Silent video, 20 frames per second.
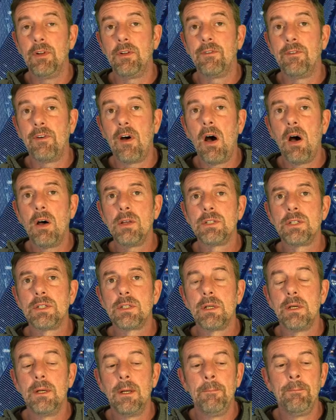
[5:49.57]
fast,
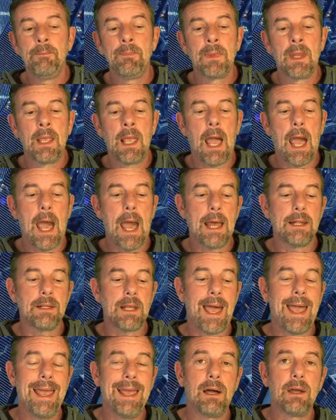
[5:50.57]
and
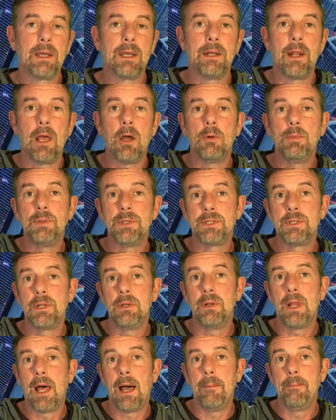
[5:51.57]
AI can help us do
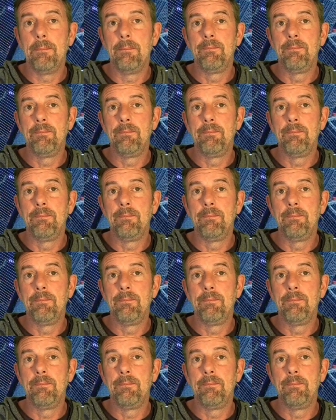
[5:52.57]
that.